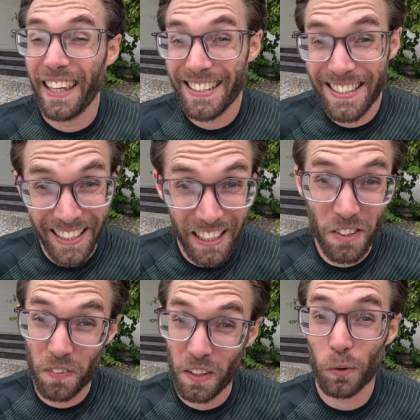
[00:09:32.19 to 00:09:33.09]
They
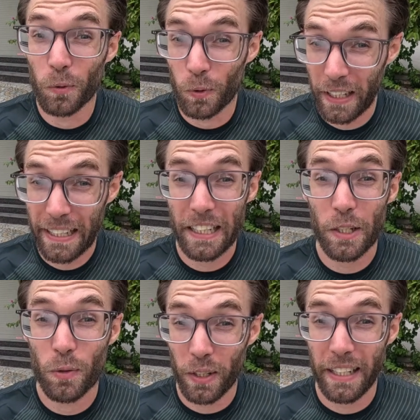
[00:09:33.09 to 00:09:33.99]
did feel
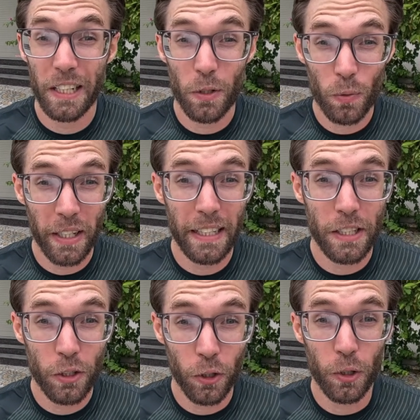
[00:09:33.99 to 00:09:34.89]
really, really,
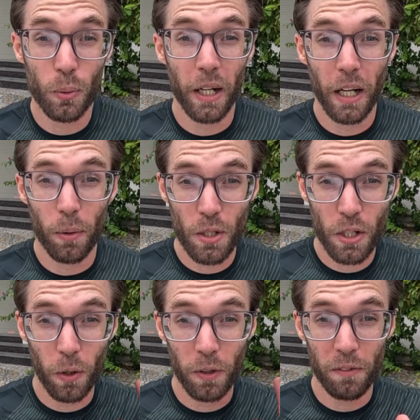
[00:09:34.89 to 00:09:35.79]
really good when I was
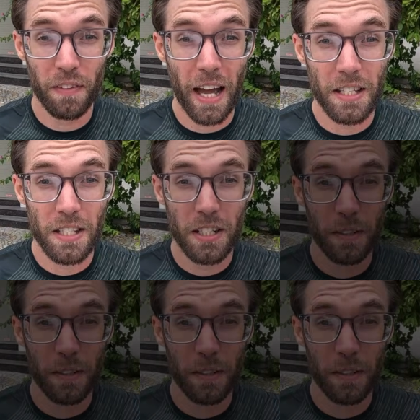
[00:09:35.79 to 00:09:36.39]
going fast.